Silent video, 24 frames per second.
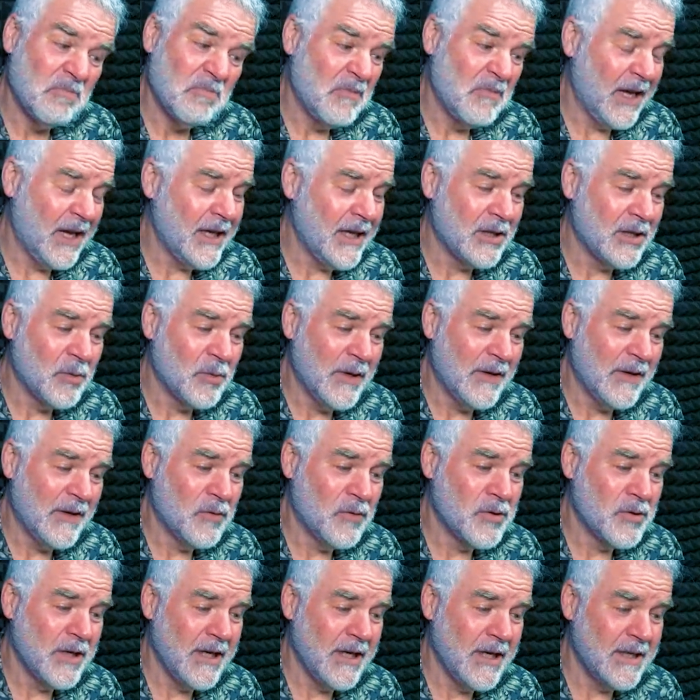yeah, twenty
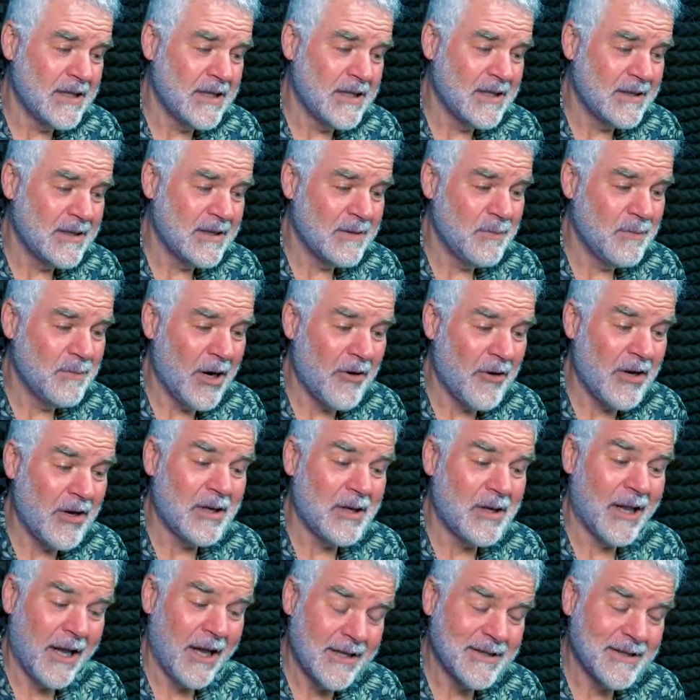four years married,
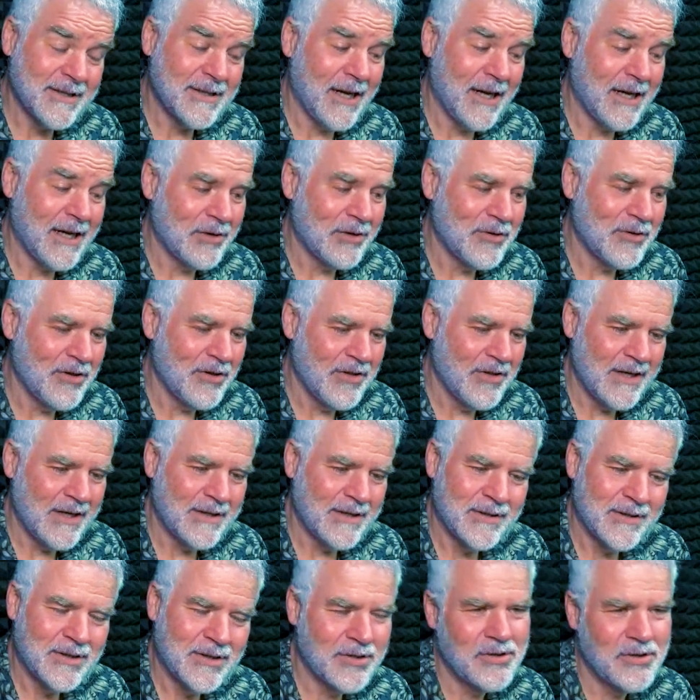late starter on that,
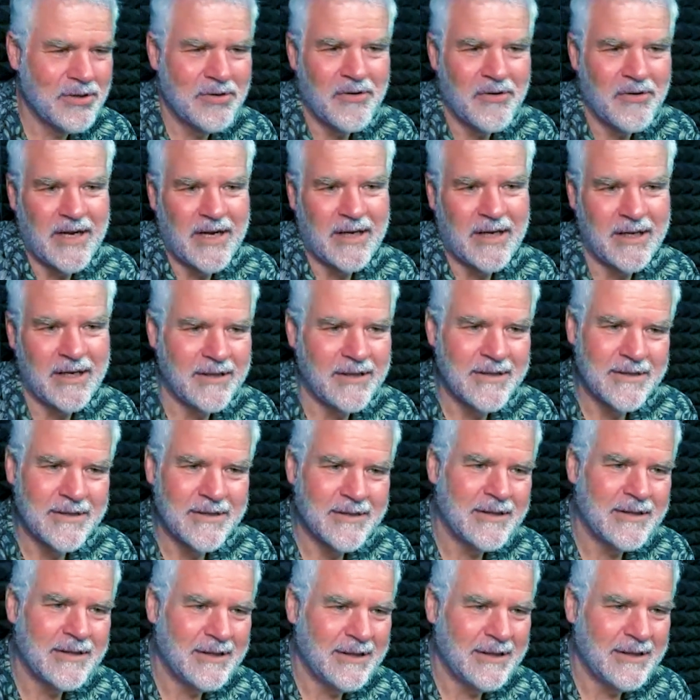two great kids.
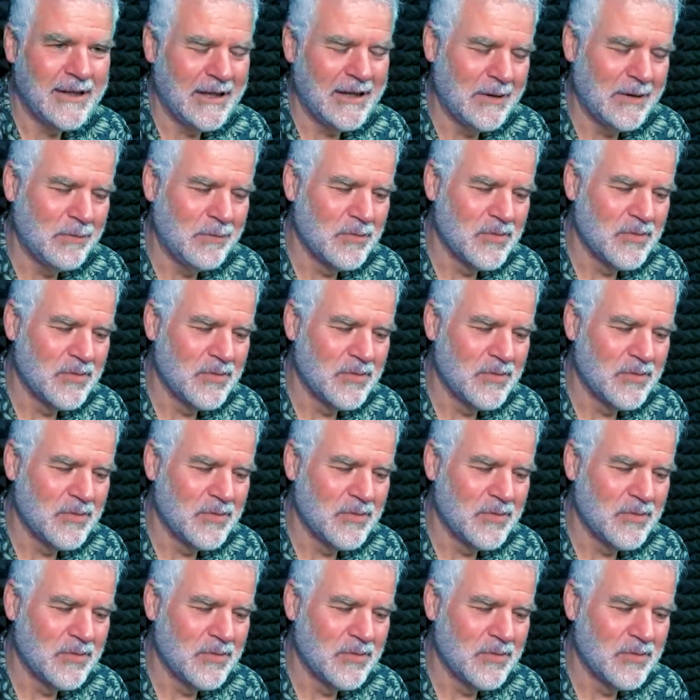Yeah. Um,